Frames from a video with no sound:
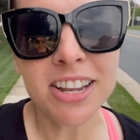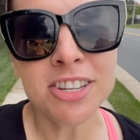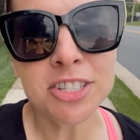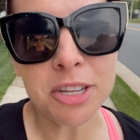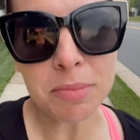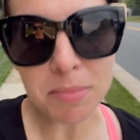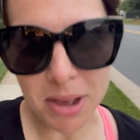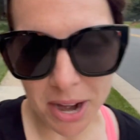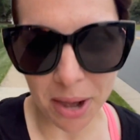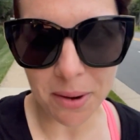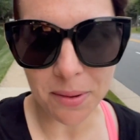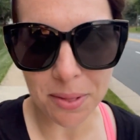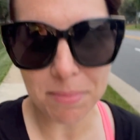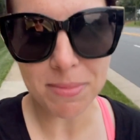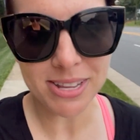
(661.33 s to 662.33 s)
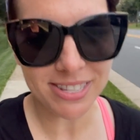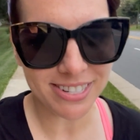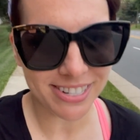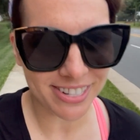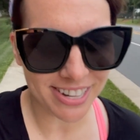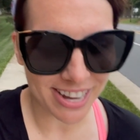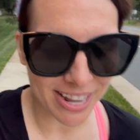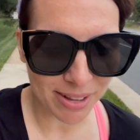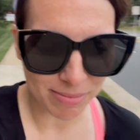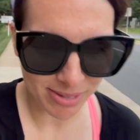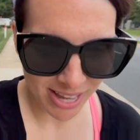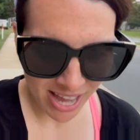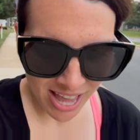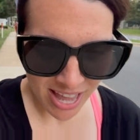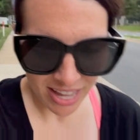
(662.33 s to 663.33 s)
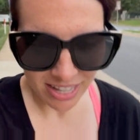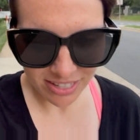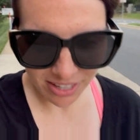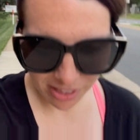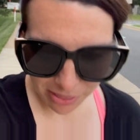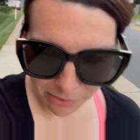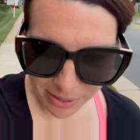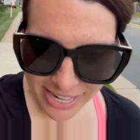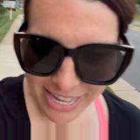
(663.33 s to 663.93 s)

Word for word: tomorrow with Mr. James. So three